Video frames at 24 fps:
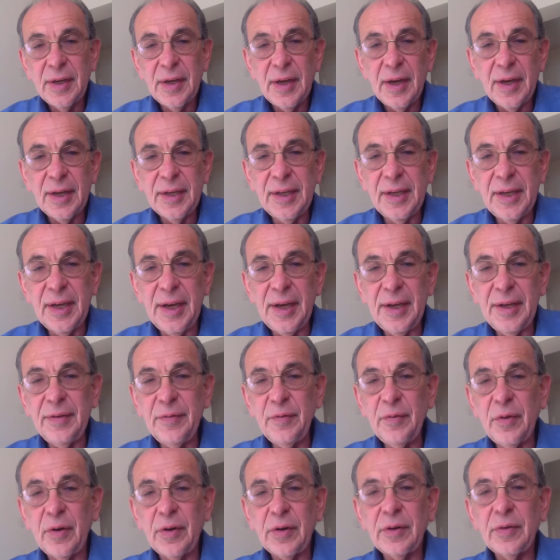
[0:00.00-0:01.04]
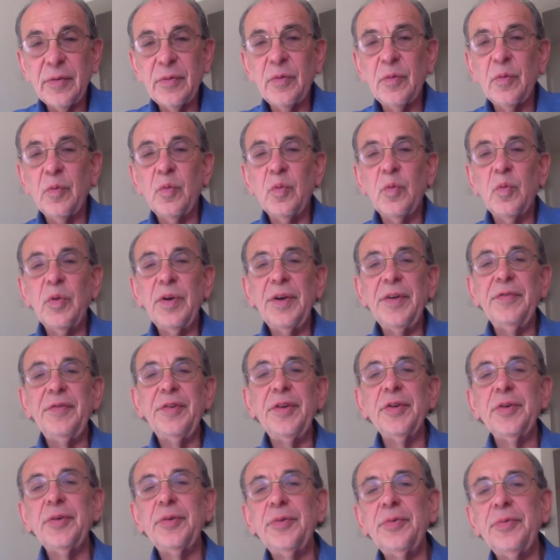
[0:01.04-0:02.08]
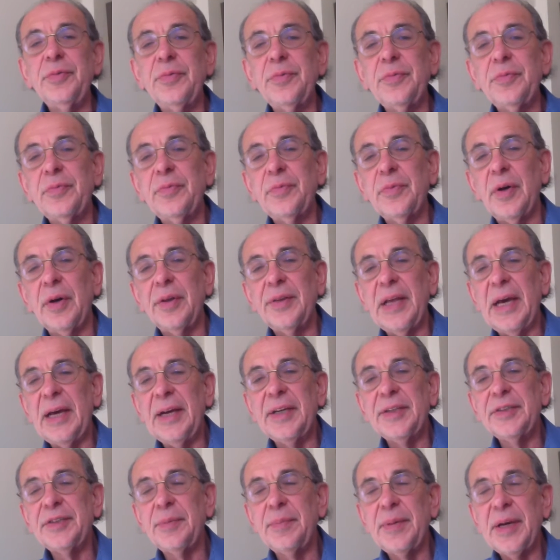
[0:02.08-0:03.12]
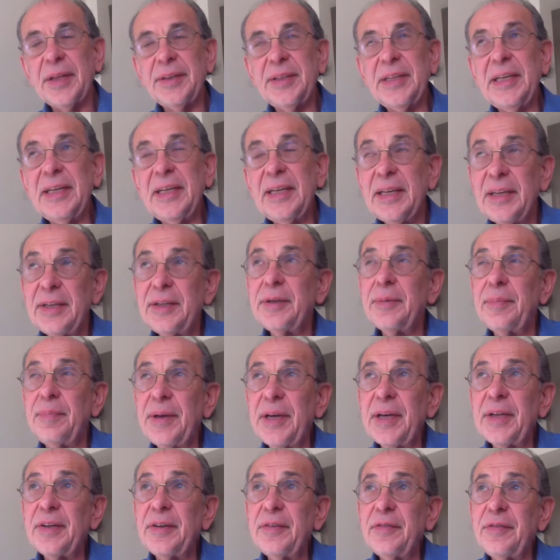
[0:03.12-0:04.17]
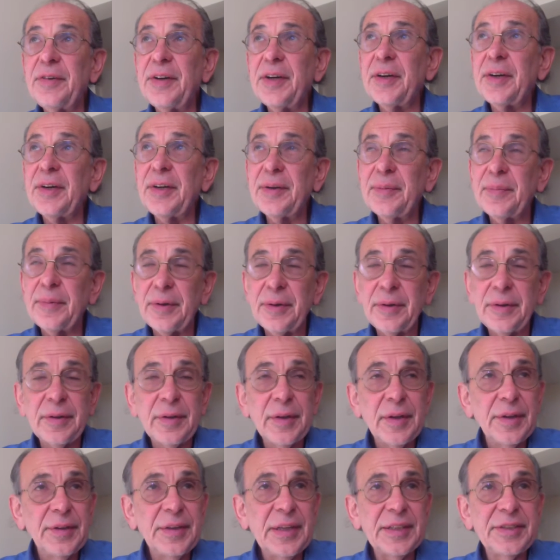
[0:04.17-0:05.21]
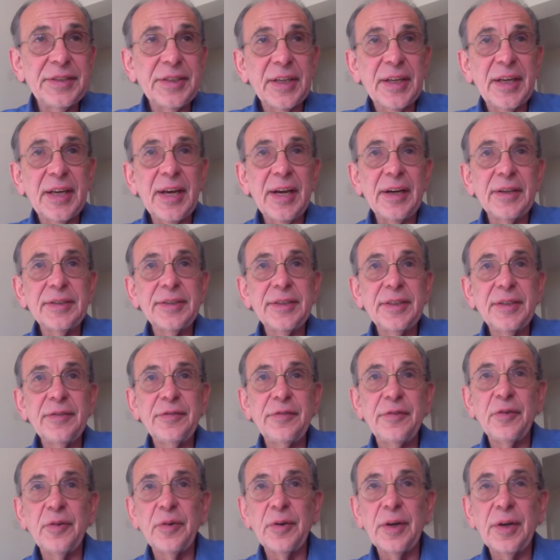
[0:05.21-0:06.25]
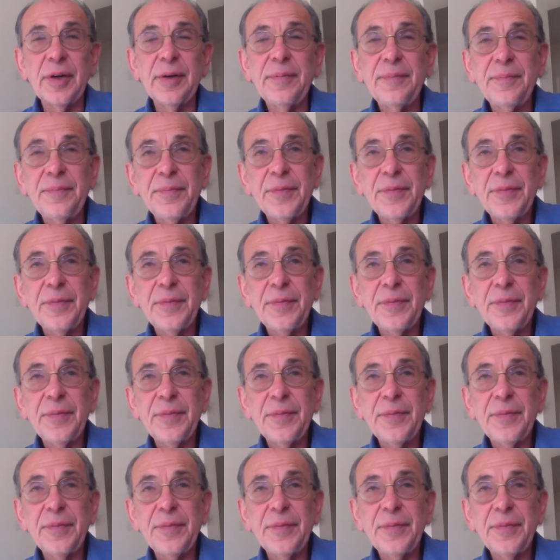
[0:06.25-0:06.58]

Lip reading: Again, we view that is about the independent variable that's accounting for,